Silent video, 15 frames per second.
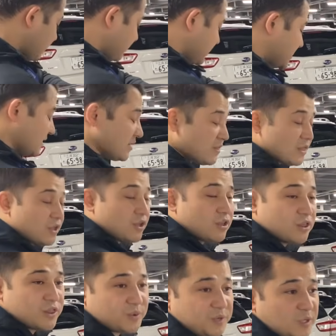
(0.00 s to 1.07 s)
it's a
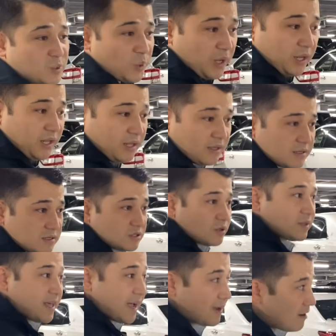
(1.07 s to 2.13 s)
three twenty, so
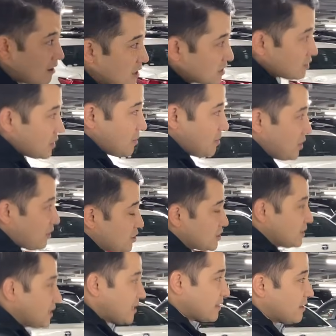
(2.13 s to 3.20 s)
that car is going to be
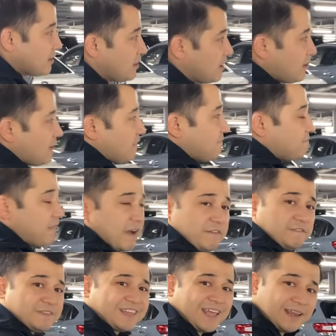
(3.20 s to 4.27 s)
auctioned at five
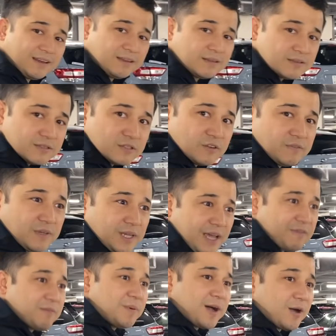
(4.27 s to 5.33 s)
ten, so we
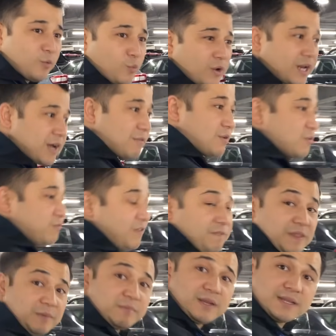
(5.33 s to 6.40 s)
have about one hour
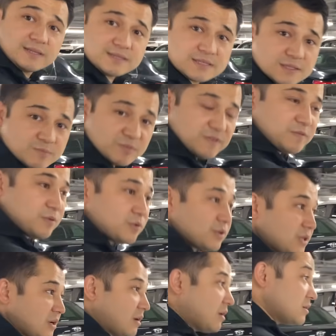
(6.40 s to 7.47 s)
fifty minutes before
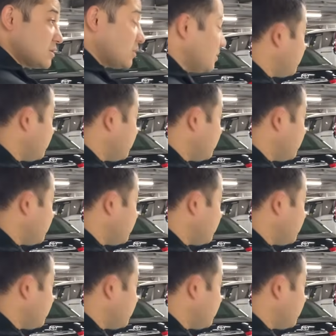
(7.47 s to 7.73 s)
the car is going to